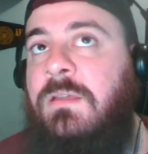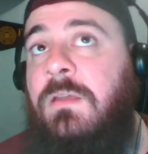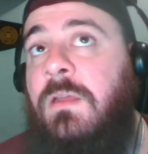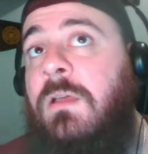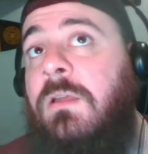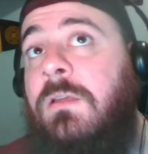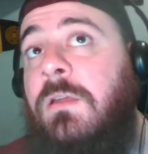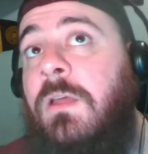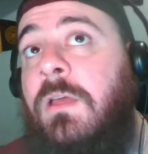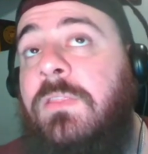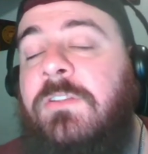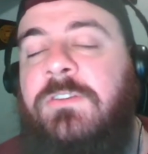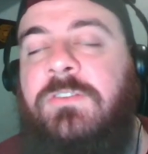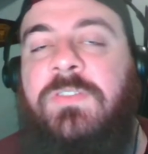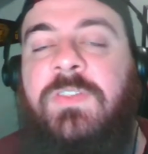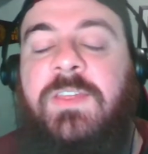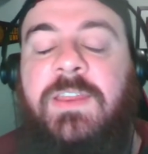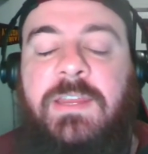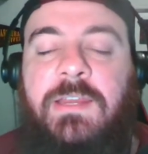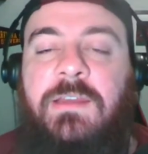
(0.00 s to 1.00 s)
another
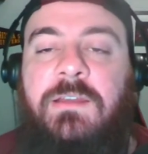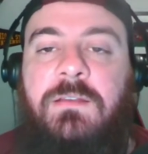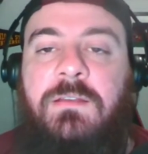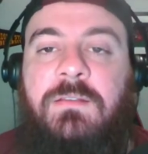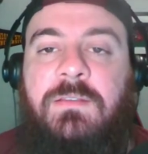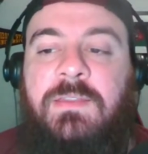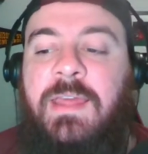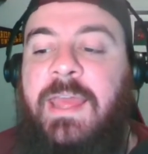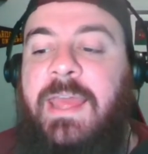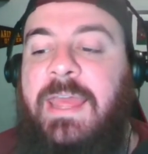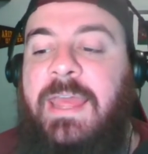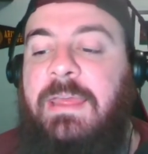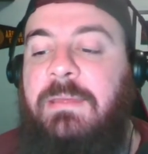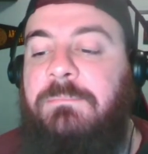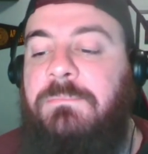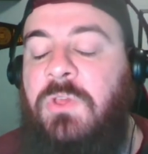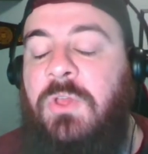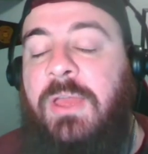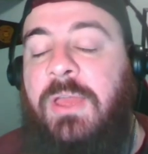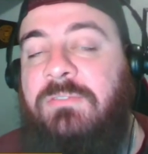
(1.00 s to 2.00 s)
thing
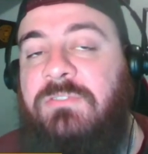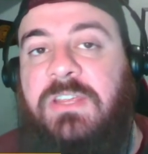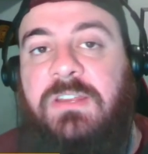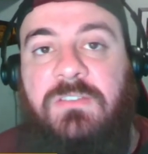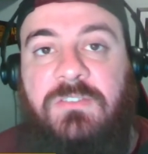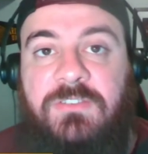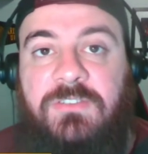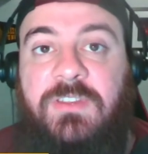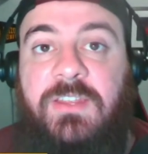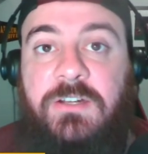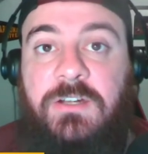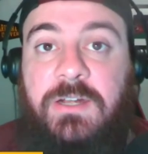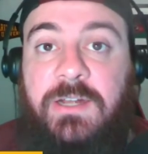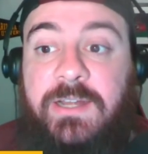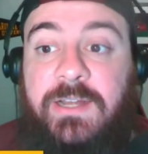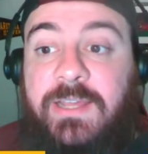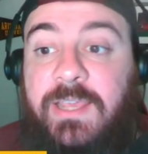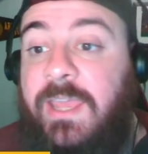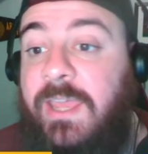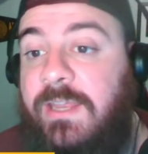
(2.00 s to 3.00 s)
that you have to consider,
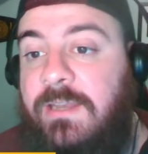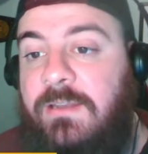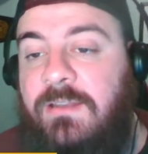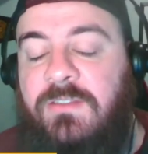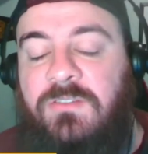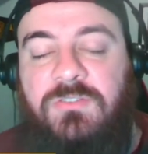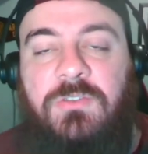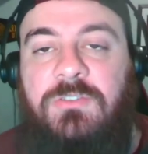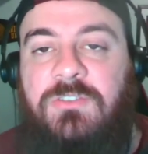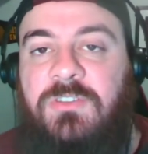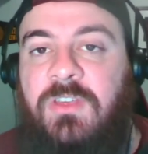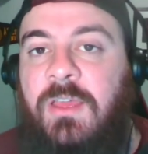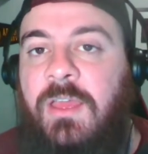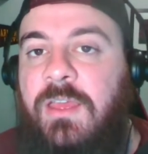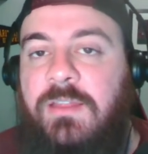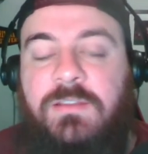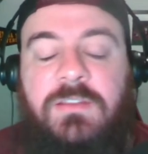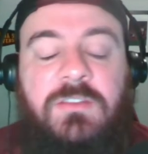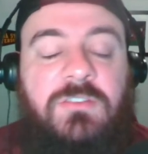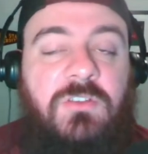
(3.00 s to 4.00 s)
and again, this
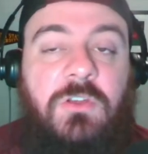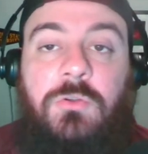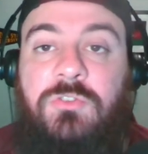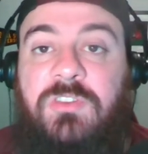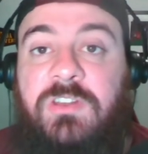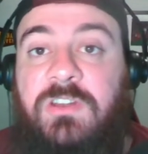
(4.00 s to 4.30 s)
goes